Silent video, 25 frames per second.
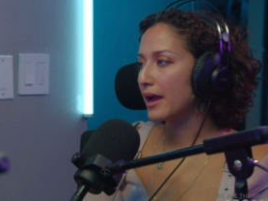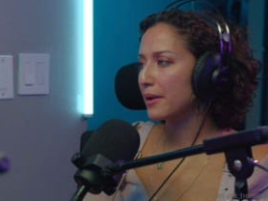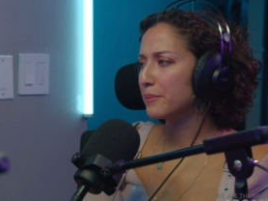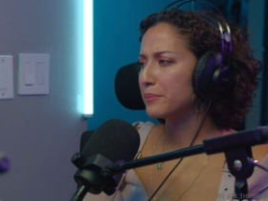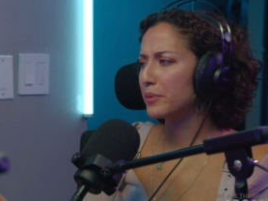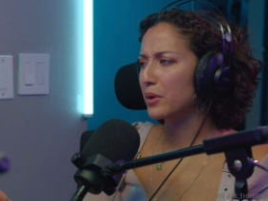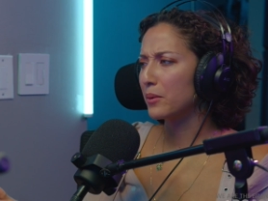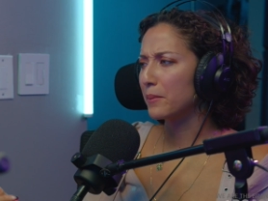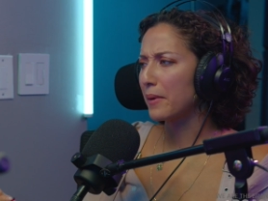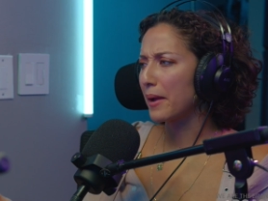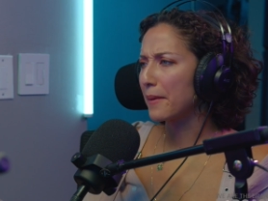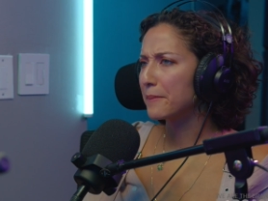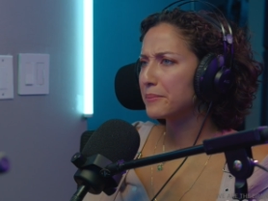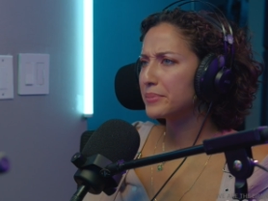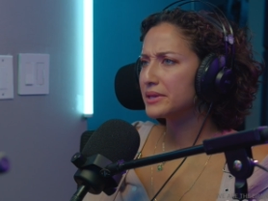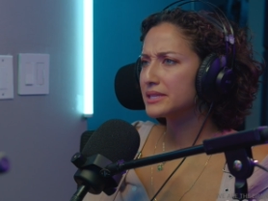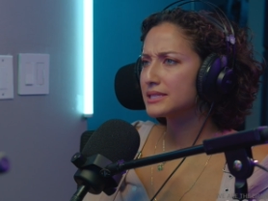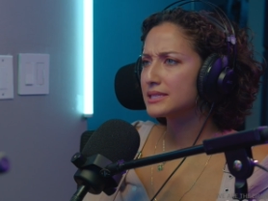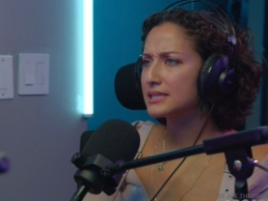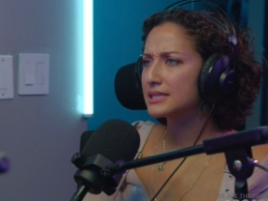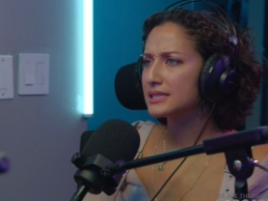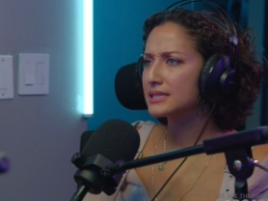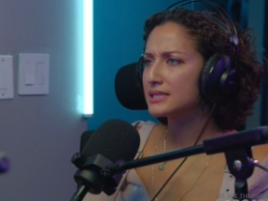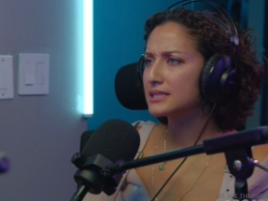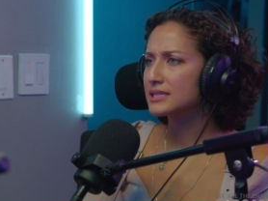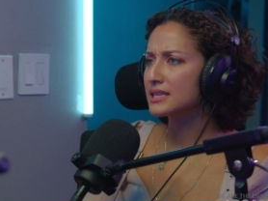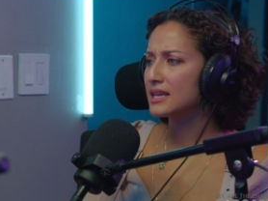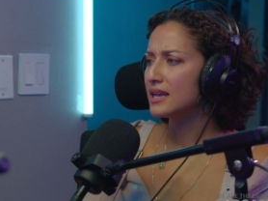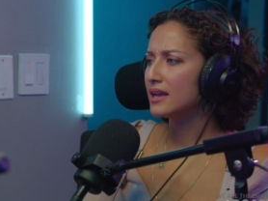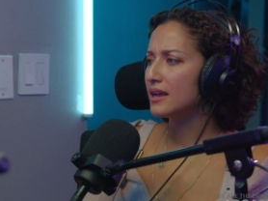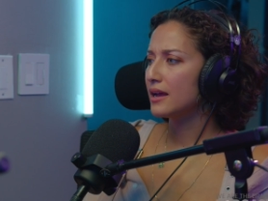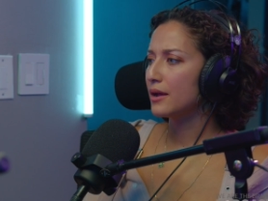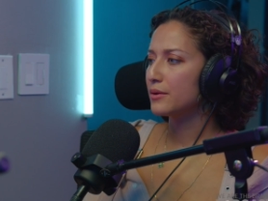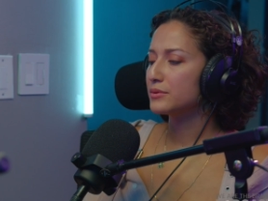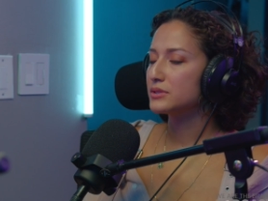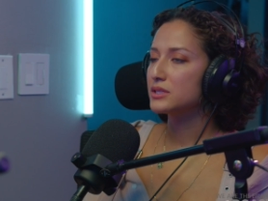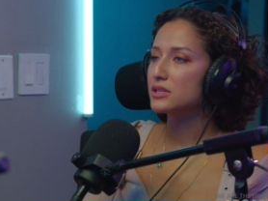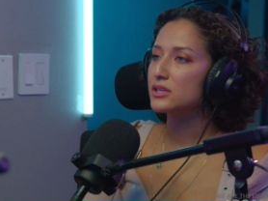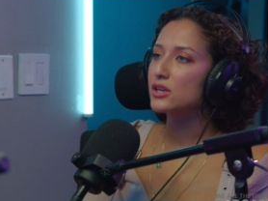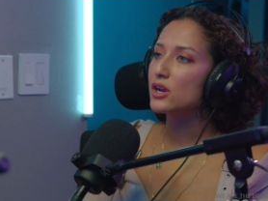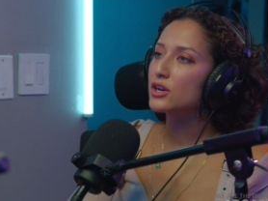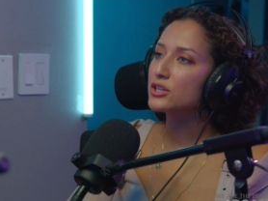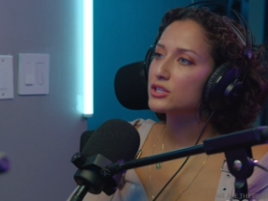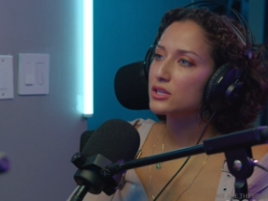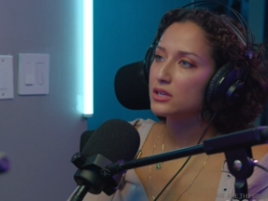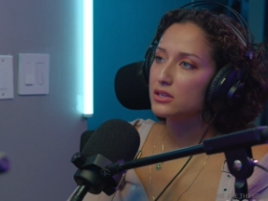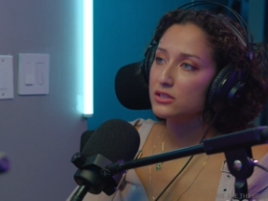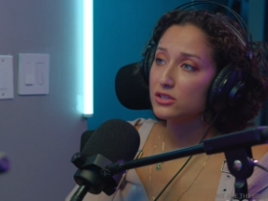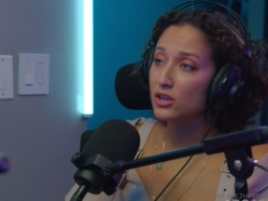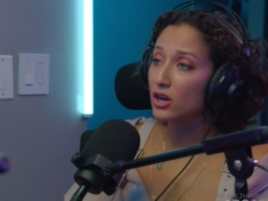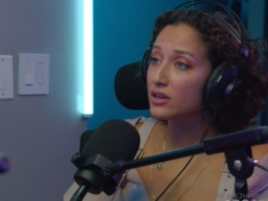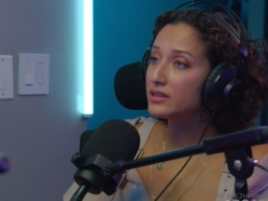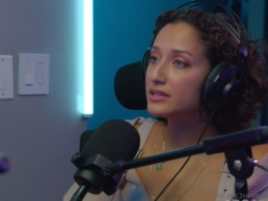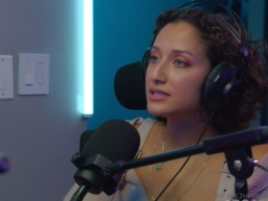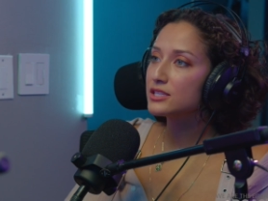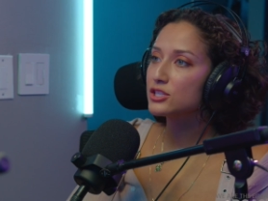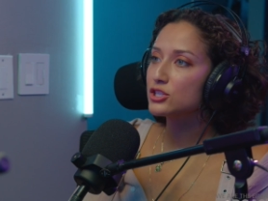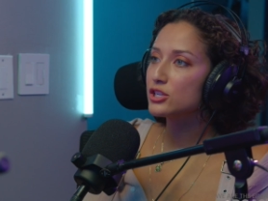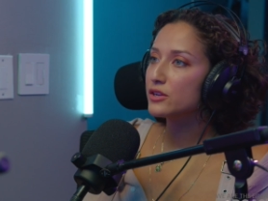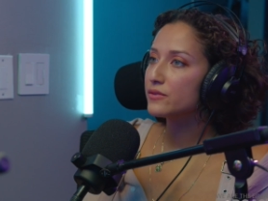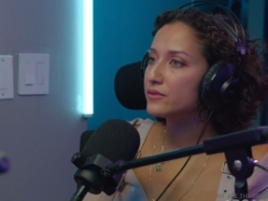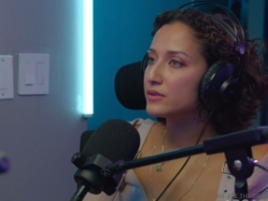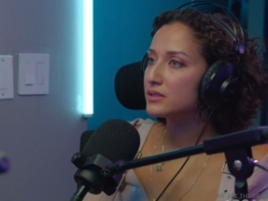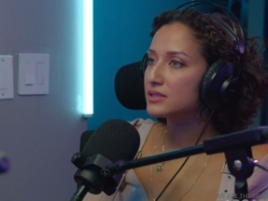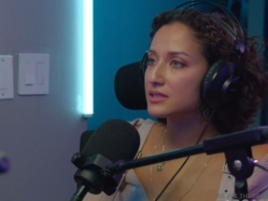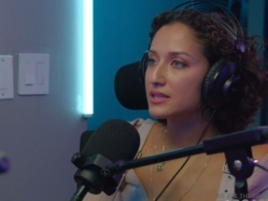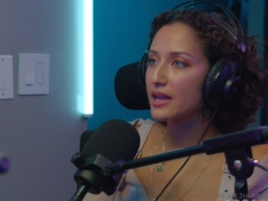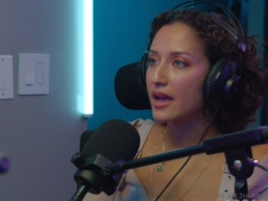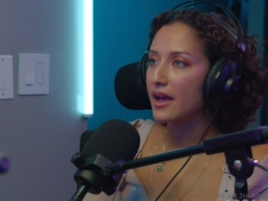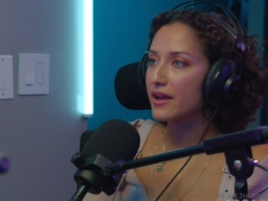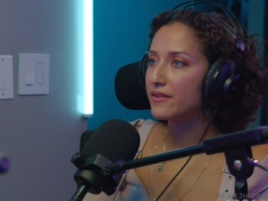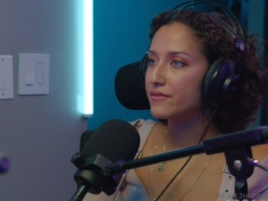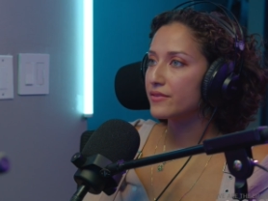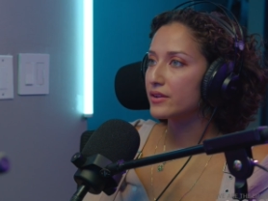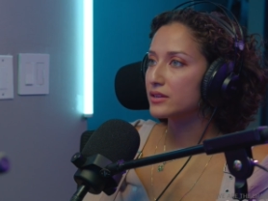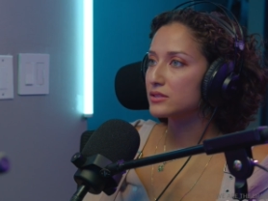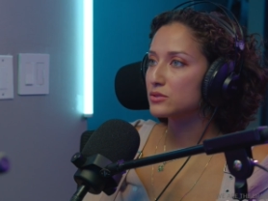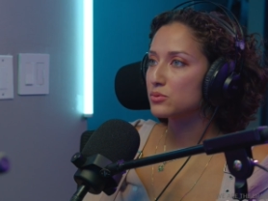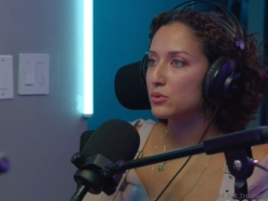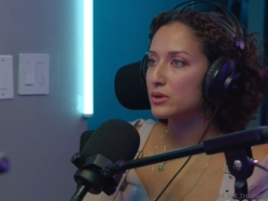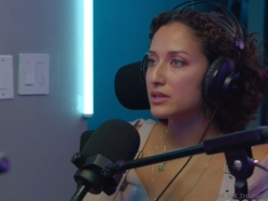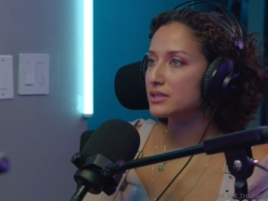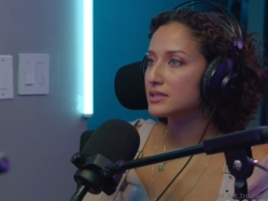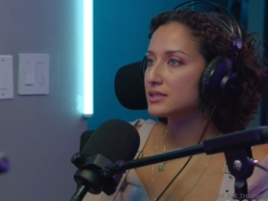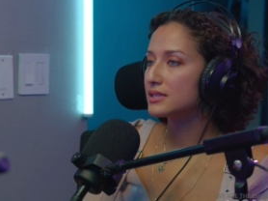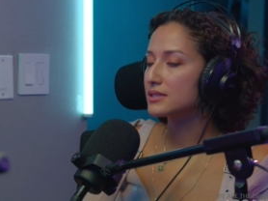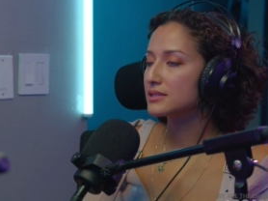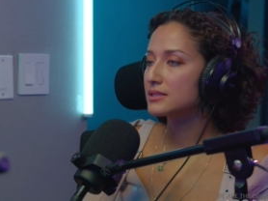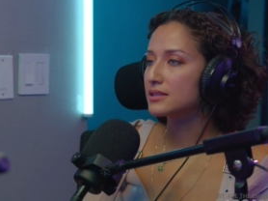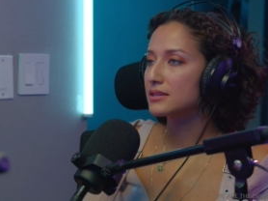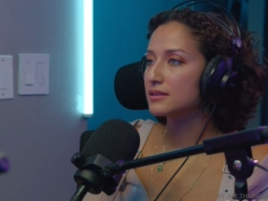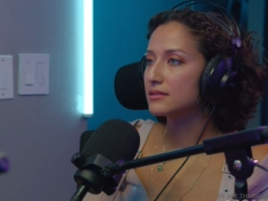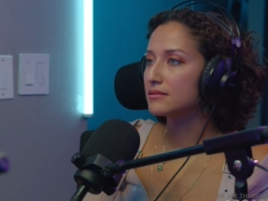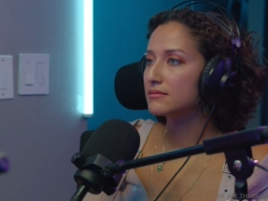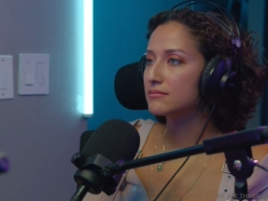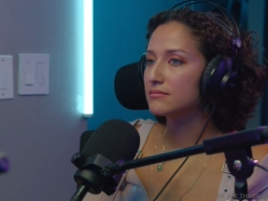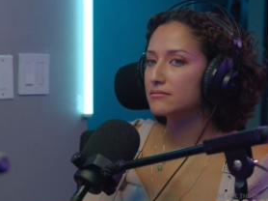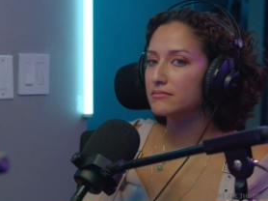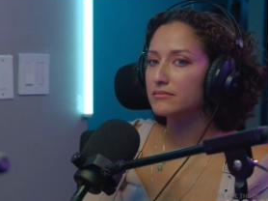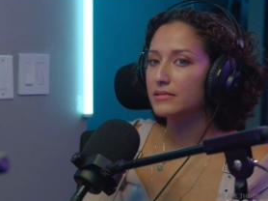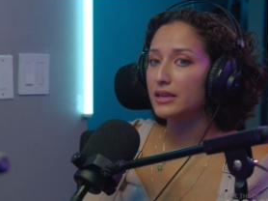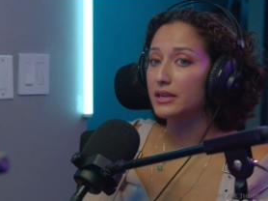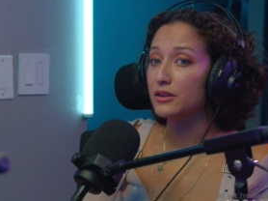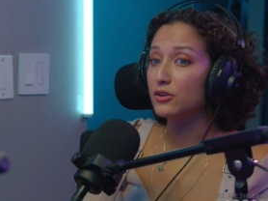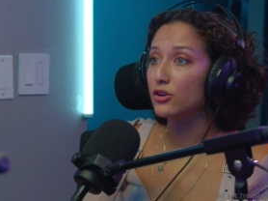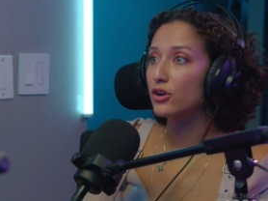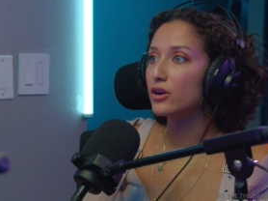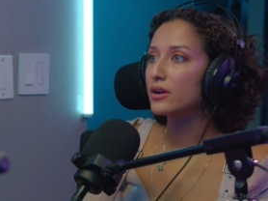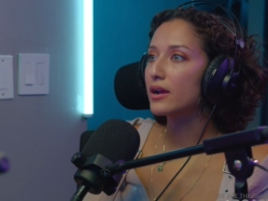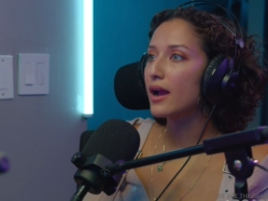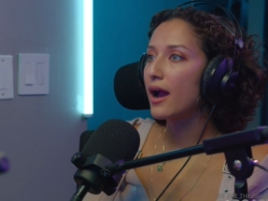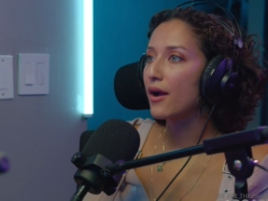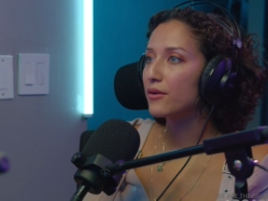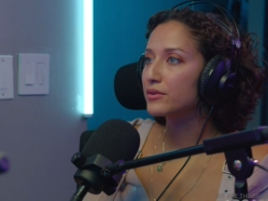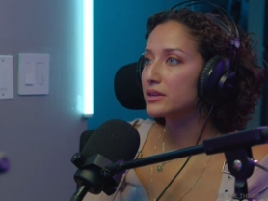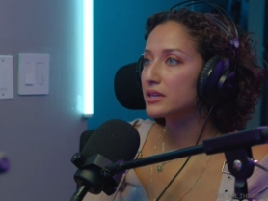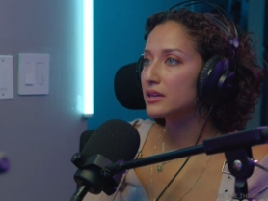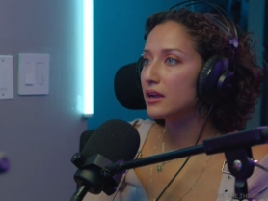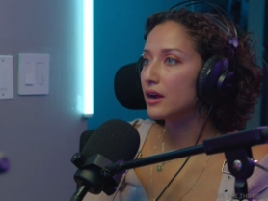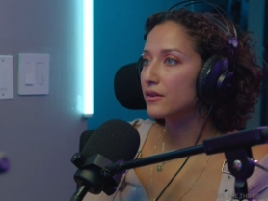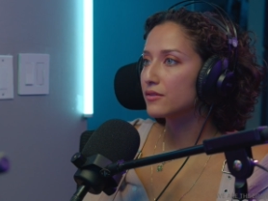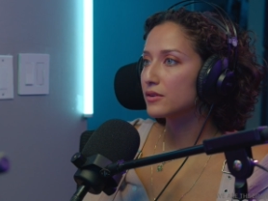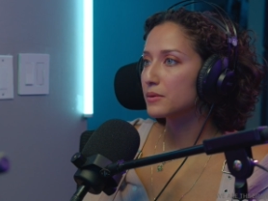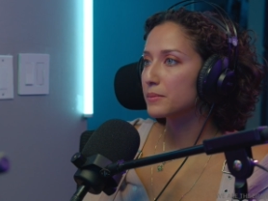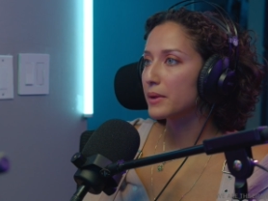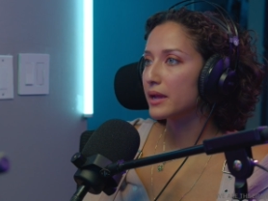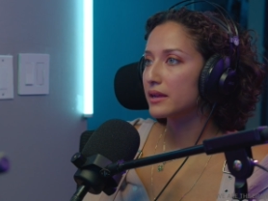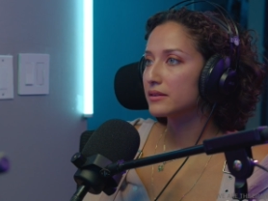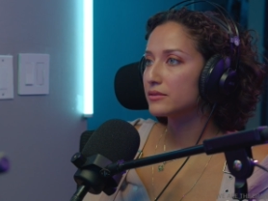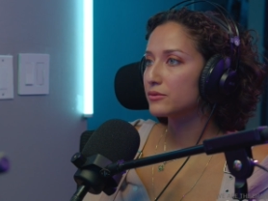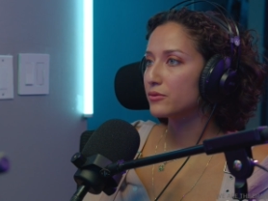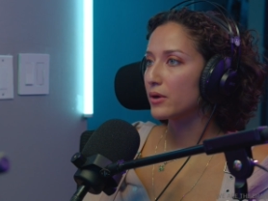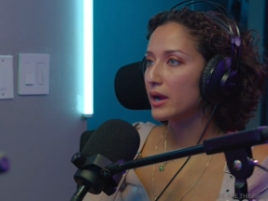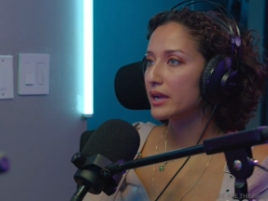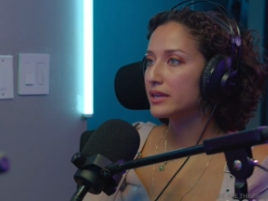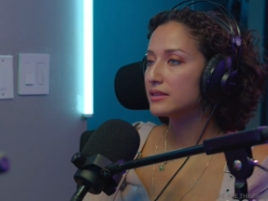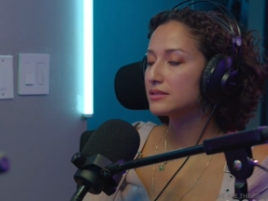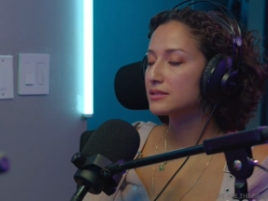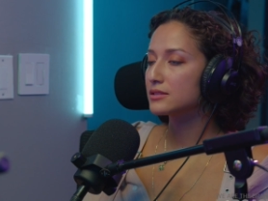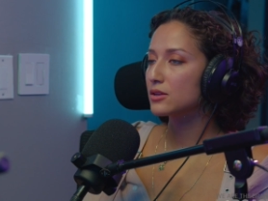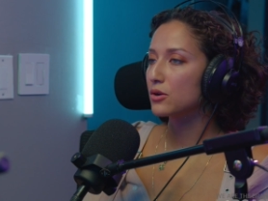I built my business. I was the youngest chief of staff at 26 in Cook County government, right?